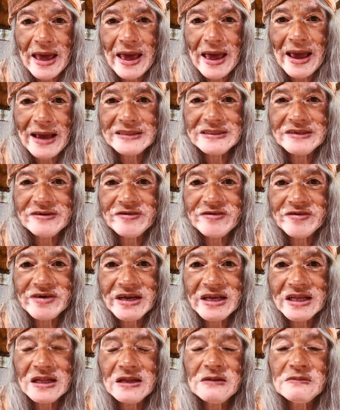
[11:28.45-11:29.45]
at
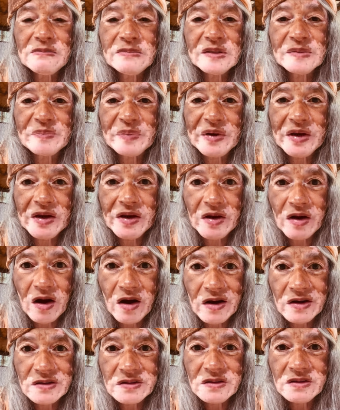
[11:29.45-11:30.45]
realms
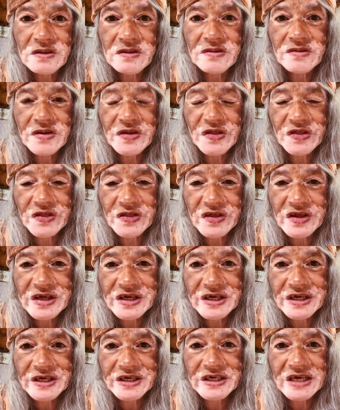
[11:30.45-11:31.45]
beyond the
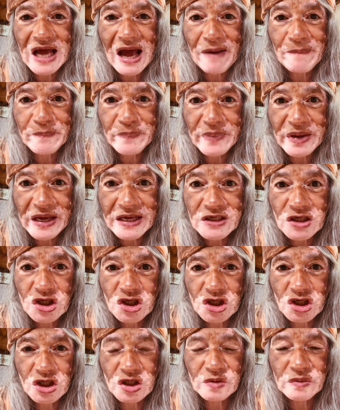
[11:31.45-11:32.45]
third
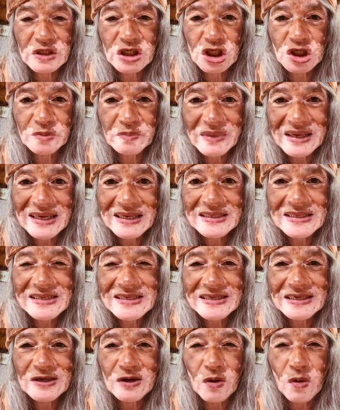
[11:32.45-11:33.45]
dimension, which means
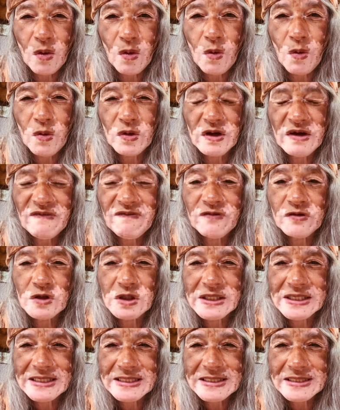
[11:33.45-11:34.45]
in order for
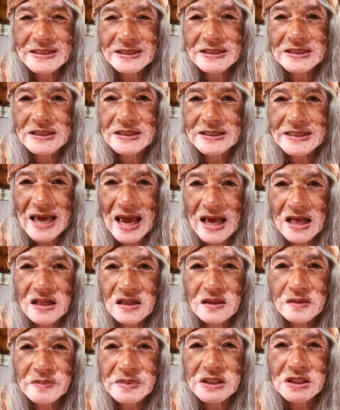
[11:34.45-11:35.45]

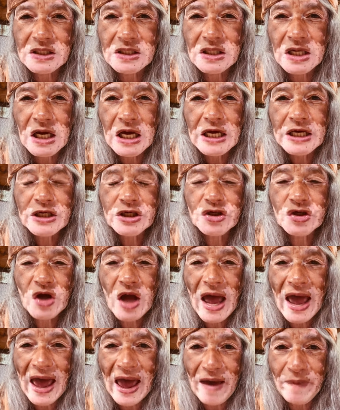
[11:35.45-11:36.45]
disentanglement to
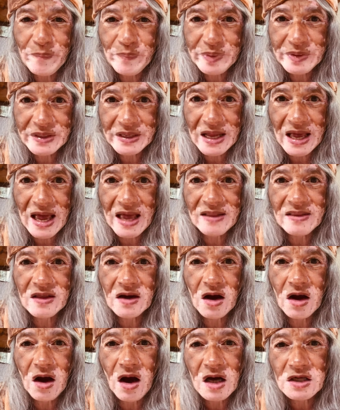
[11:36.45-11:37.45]
happen and the
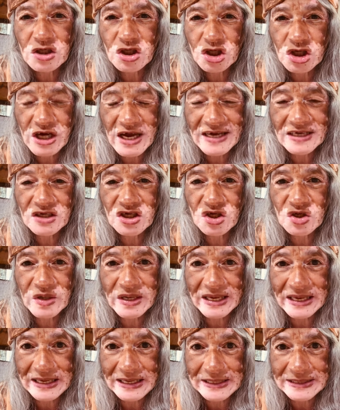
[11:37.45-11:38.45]
contract to
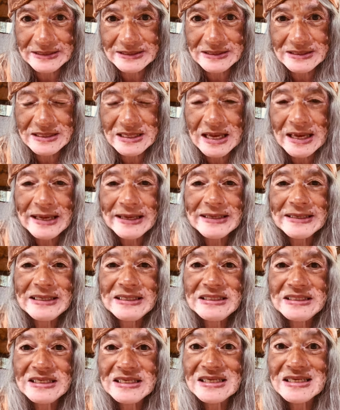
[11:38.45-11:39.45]
end,
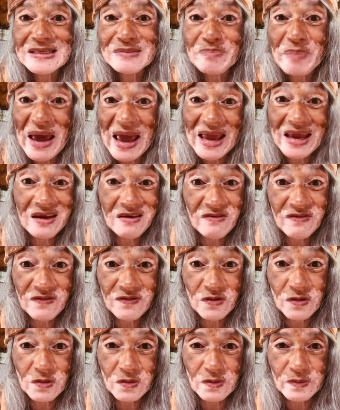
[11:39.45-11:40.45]
it is
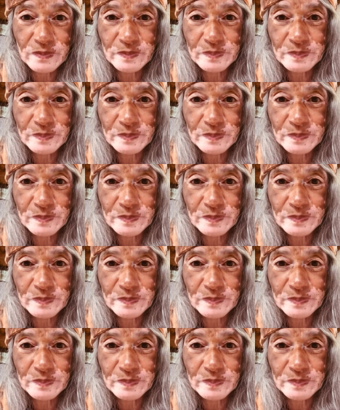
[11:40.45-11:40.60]
painful.